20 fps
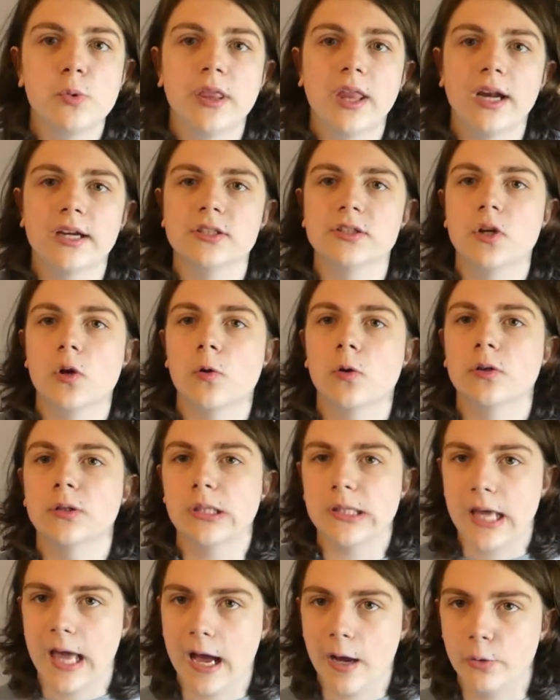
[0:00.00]
one that is
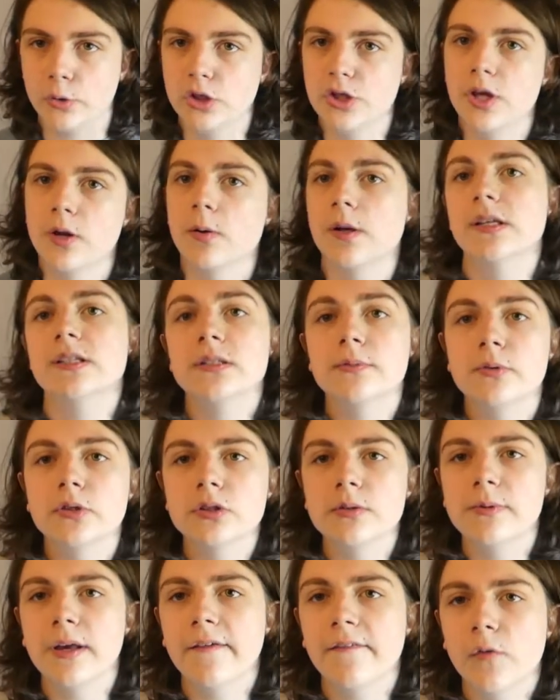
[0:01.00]
currently out. There is
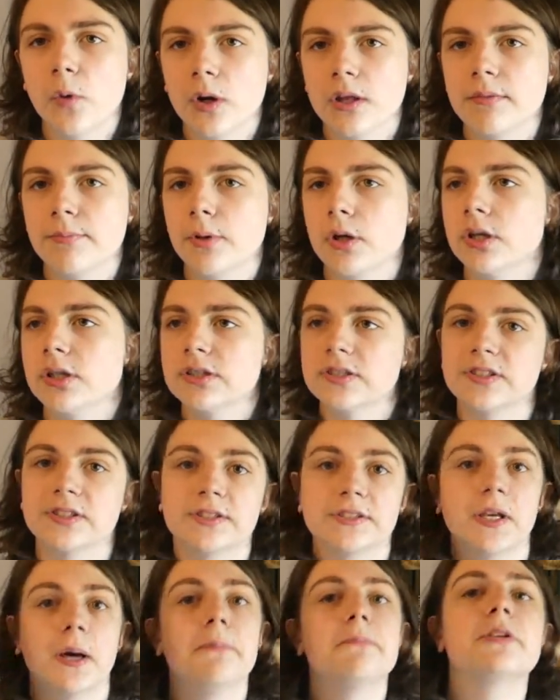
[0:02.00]
supposed to be a fourth book
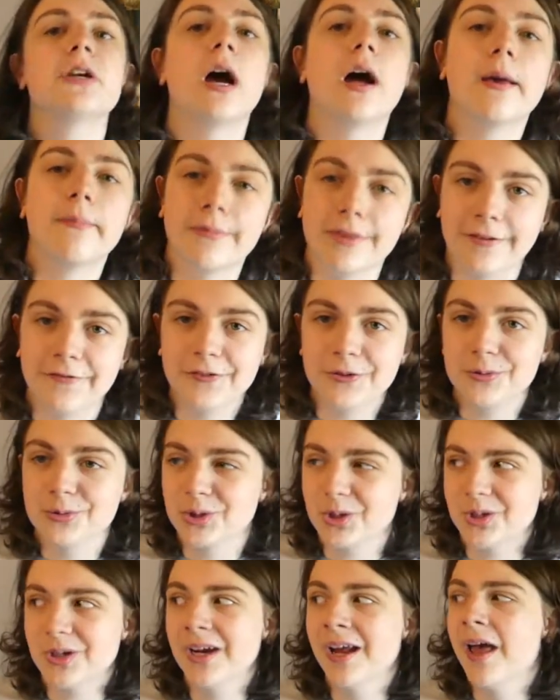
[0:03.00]
sometime in the
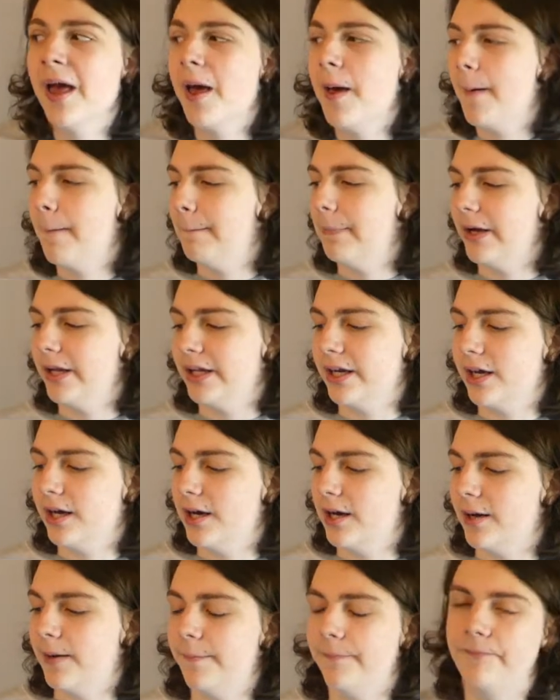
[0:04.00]
future, but
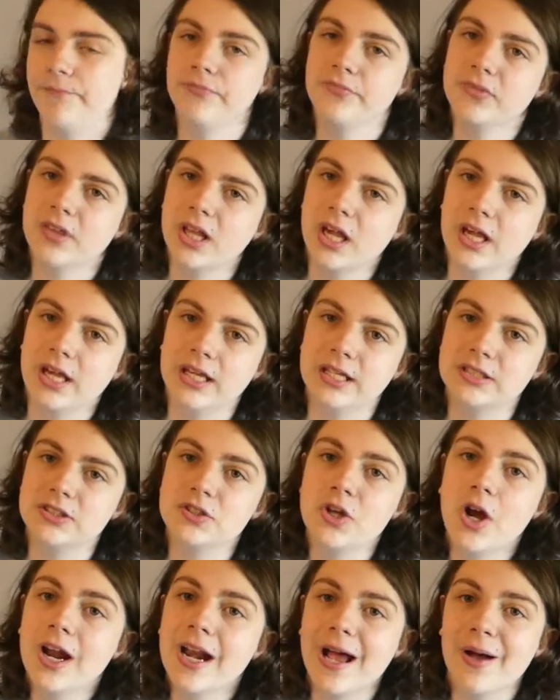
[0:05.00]
it's
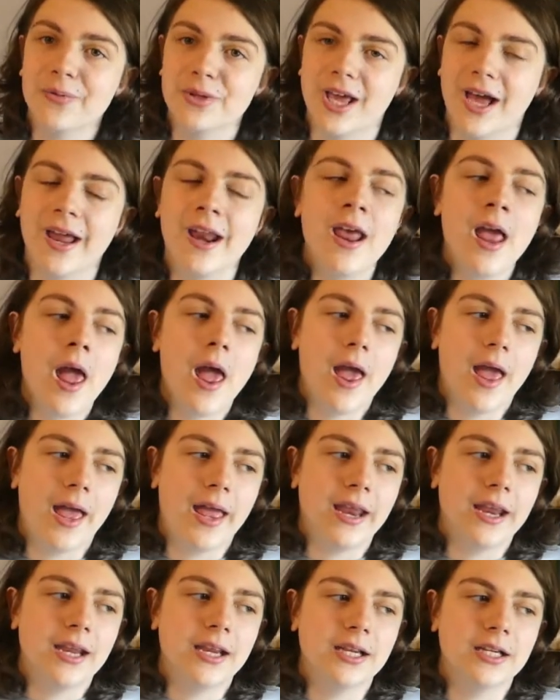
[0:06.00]
not out yet,
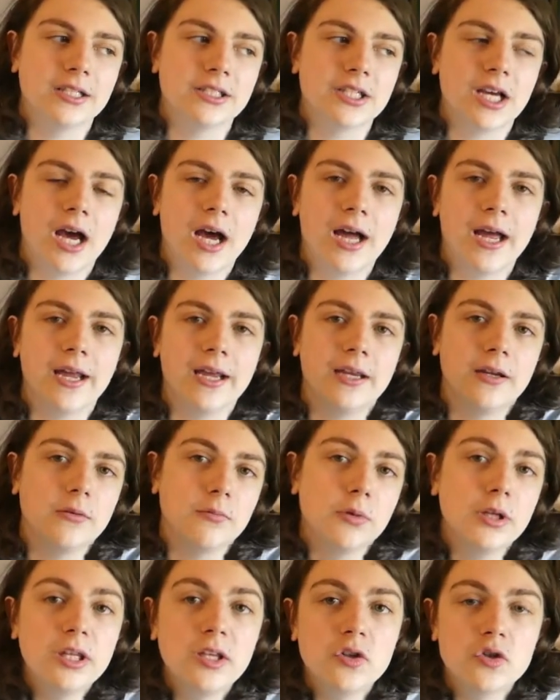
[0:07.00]
and I
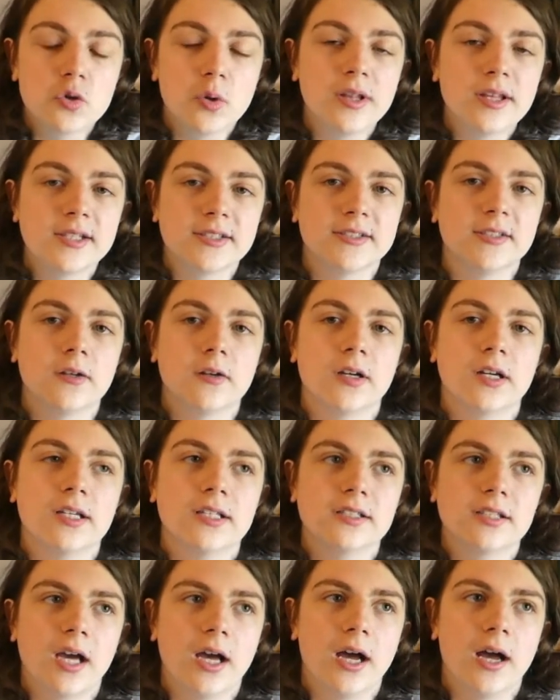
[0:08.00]
really enjoy this
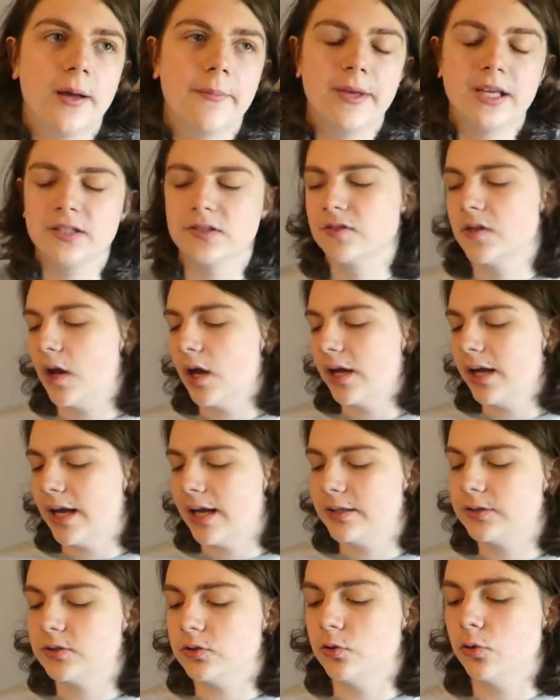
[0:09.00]
series. It's not
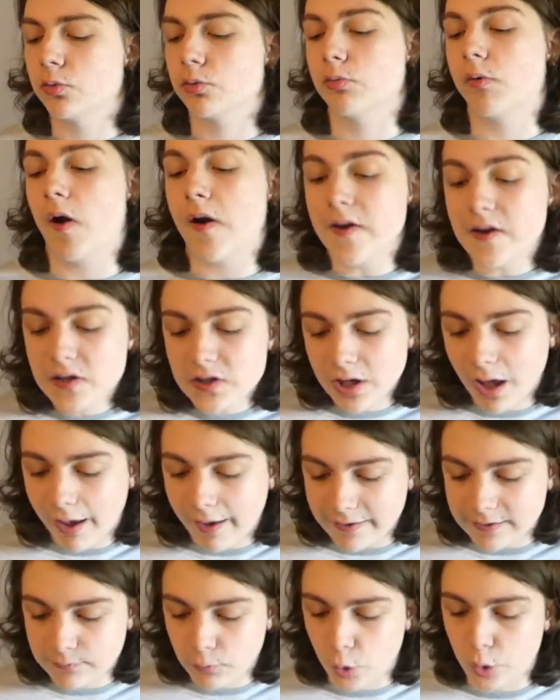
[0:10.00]
as great
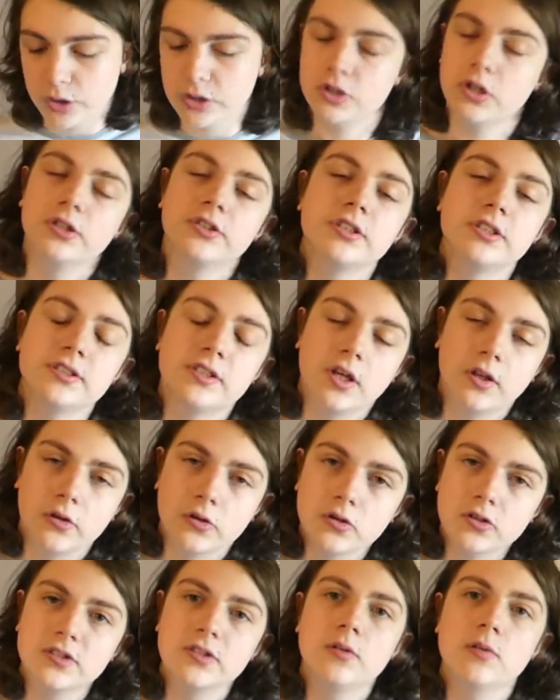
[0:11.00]
as Maureen Johnson's
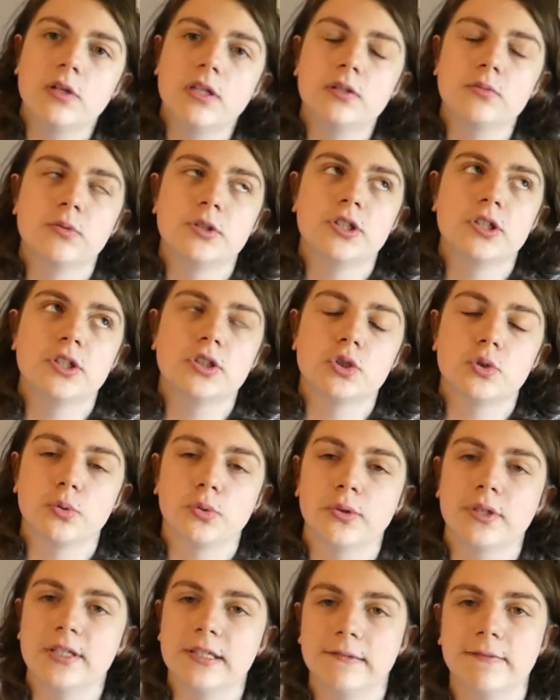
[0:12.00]
other series, which is
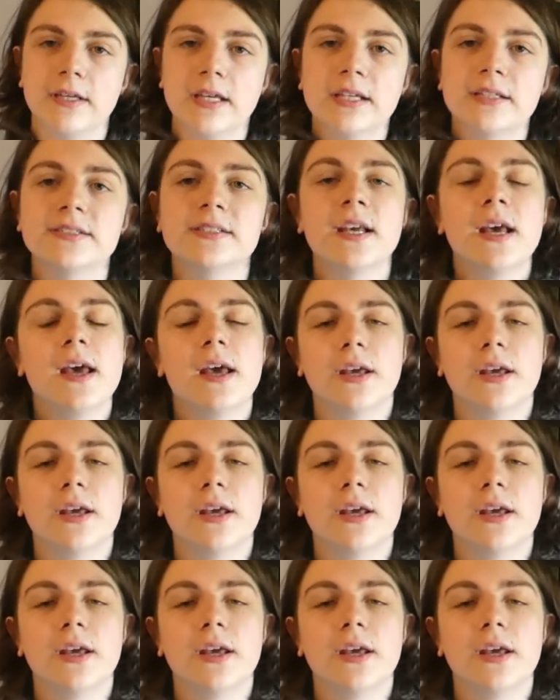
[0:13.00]
Truly Devious.